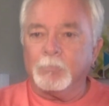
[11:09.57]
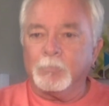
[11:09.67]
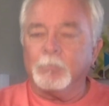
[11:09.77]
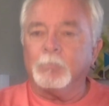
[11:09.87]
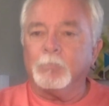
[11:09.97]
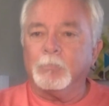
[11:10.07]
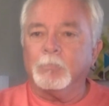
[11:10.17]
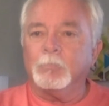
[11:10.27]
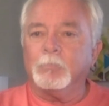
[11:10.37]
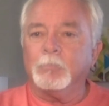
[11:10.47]
but you're from
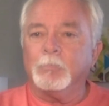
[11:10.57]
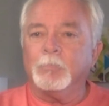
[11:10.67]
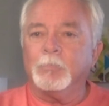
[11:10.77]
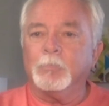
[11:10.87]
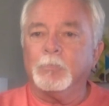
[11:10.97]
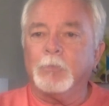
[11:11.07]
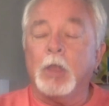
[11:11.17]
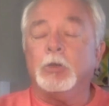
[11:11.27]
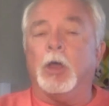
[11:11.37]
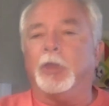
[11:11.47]
Oklahoma, right? Or was
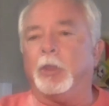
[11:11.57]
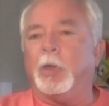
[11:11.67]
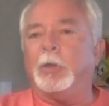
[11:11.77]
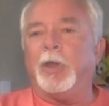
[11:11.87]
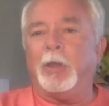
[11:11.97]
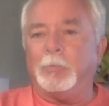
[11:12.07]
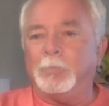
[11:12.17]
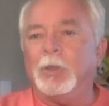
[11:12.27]
it no, the other way around?